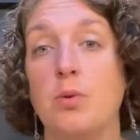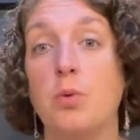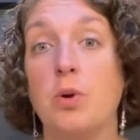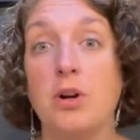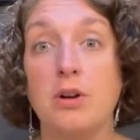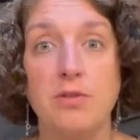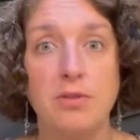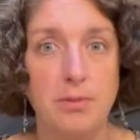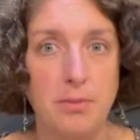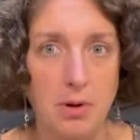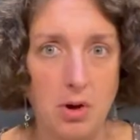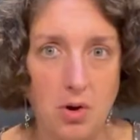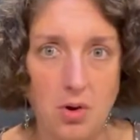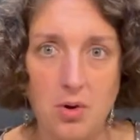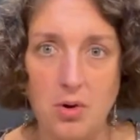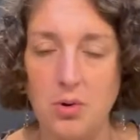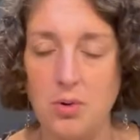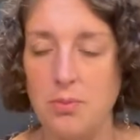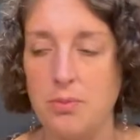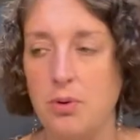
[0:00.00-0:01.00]
work from
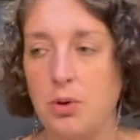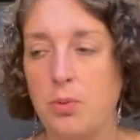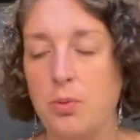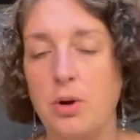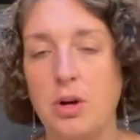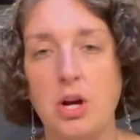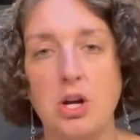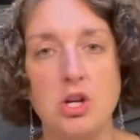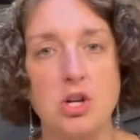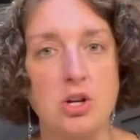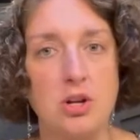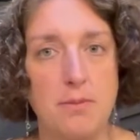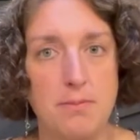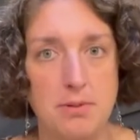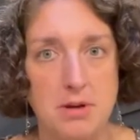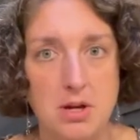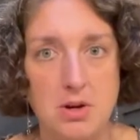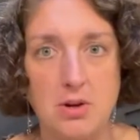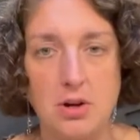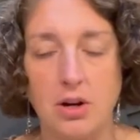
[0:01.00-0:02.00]
home or work on your
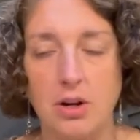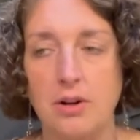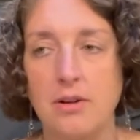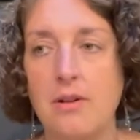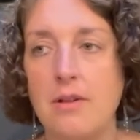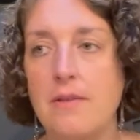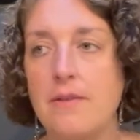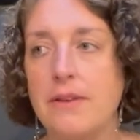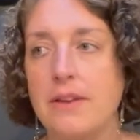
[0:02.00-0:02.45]
computer,